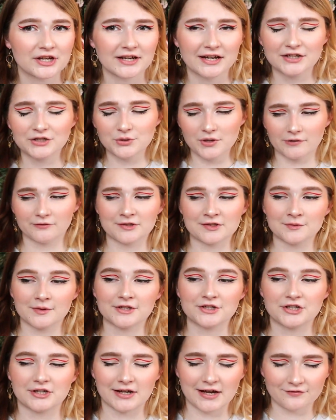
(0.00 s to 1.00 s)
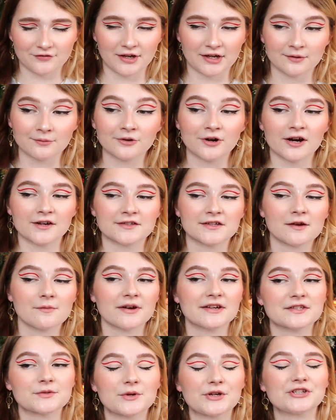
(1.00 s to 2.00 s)
And I do have a Switch and I have Animal Crossing on
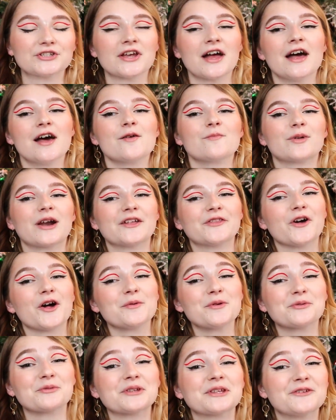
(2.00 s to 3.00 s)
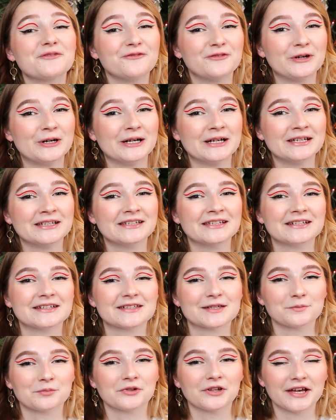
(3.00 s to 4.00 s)
my Switch, but I thought it'd be really fun
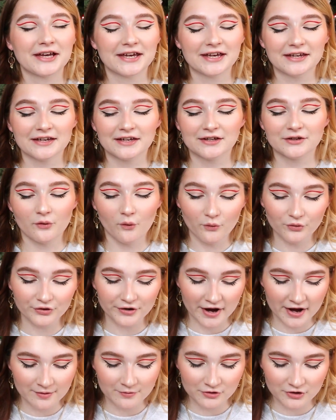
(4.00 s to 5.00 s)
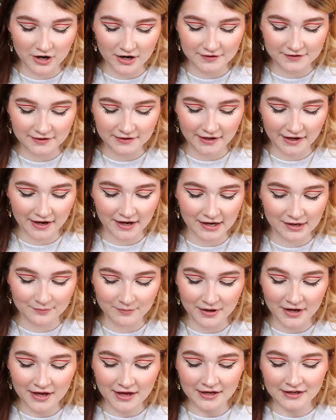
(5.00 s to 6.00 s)
to play an older Animal Crossing
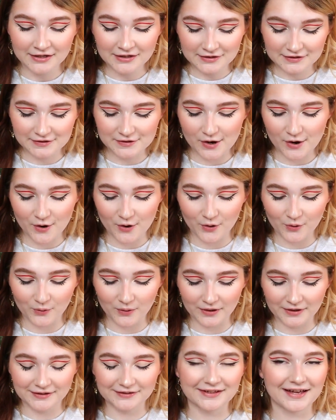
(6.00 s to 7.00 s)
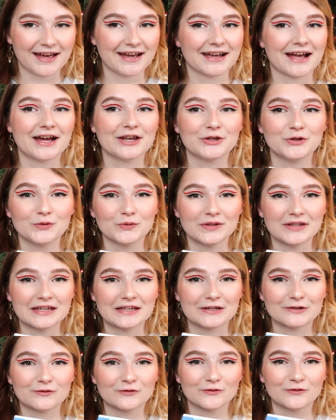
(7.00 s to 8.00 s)
game. So I got New
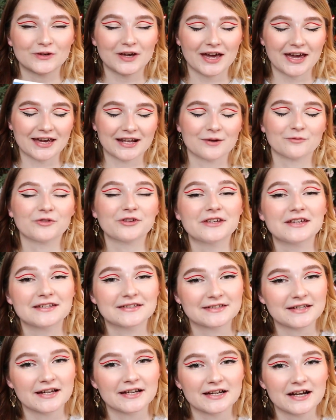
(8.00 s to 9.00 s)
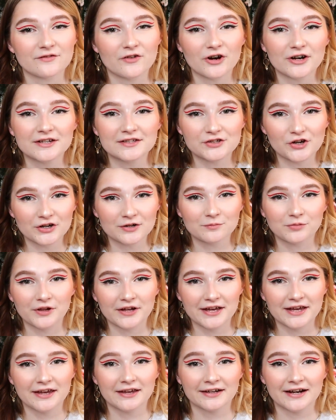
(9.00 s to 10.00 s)
Leaf and I'm really excited. I've already started
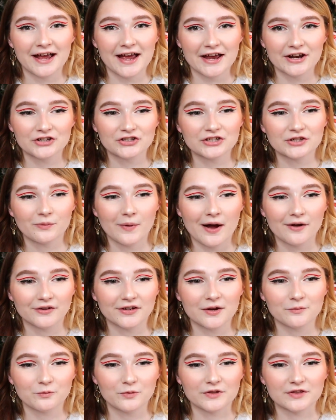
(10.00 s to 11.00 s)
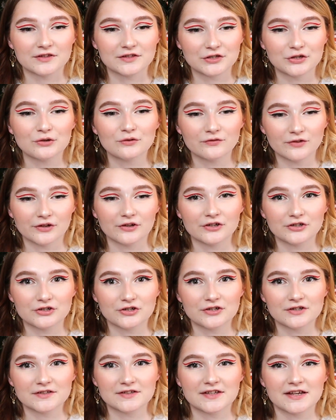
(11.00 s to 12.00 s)
playing and I actually wound up with two
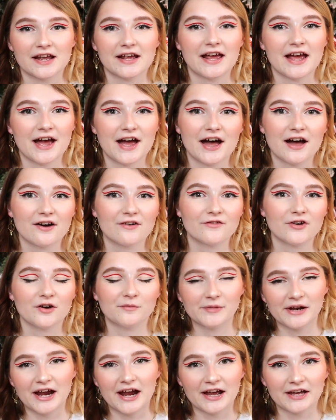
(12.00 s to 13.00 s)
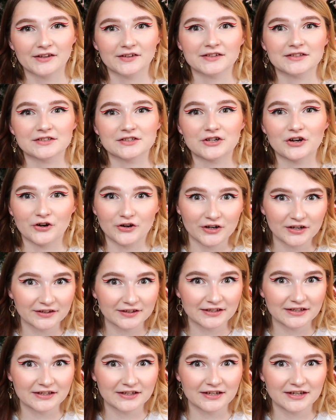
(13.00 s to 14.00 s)
villagers that I have on my island
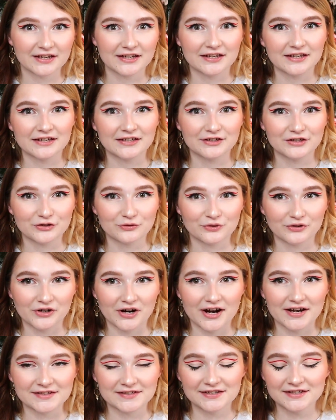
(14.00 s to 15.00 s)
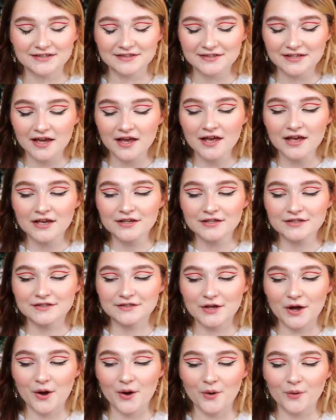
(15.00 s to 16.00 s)
currently in New Horizons.
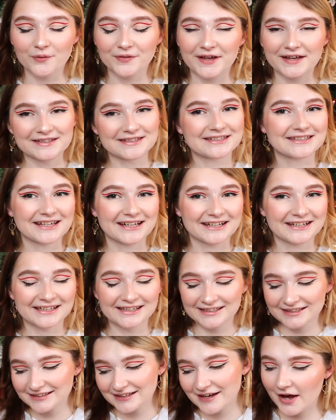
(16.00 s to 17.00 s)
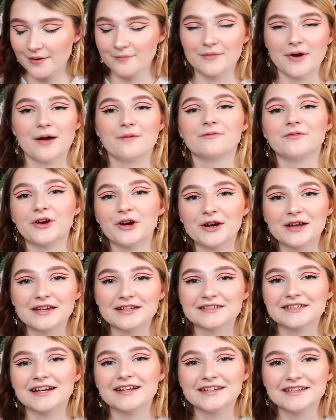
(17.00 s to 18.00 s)
So that's exciting. I'm, I'm very
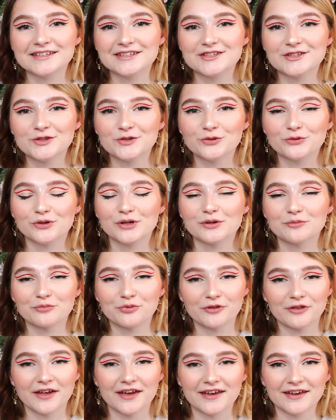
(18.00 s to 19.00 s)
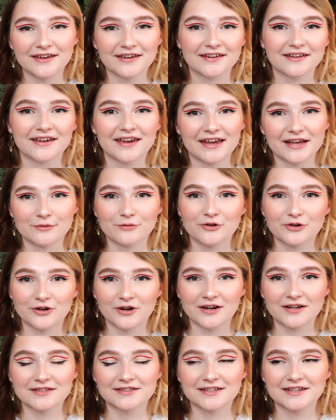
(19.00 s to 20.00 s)
excited to play Animal
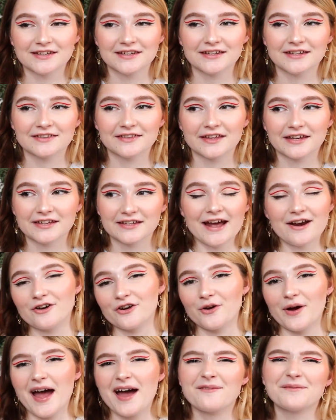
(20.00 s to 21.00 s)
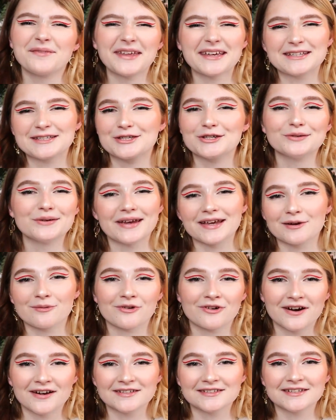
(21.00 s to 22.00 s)
Crossing and like, I don't know, have like two
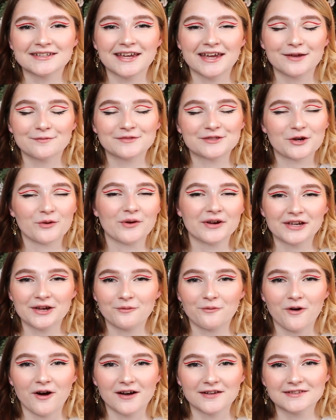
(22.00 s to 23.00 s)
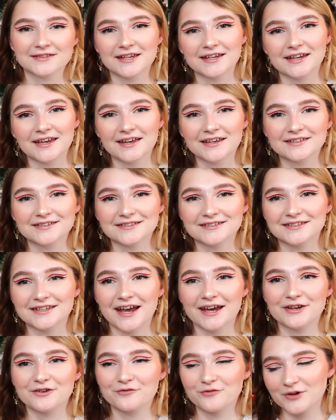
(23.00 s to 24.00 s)
Animal Crossing games going at once, I guess is
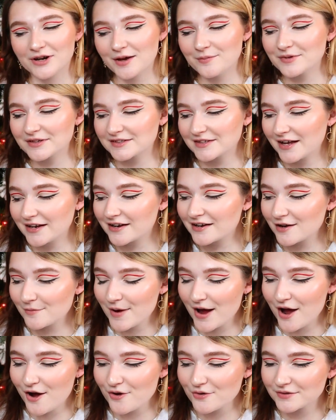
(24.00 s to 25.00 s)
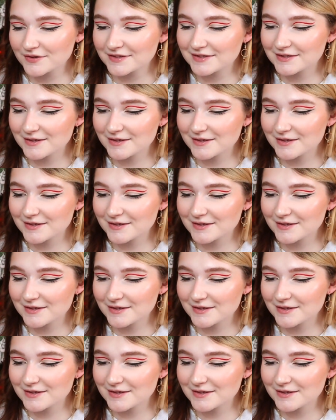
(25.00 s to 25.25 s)
kind of what I'm excited about.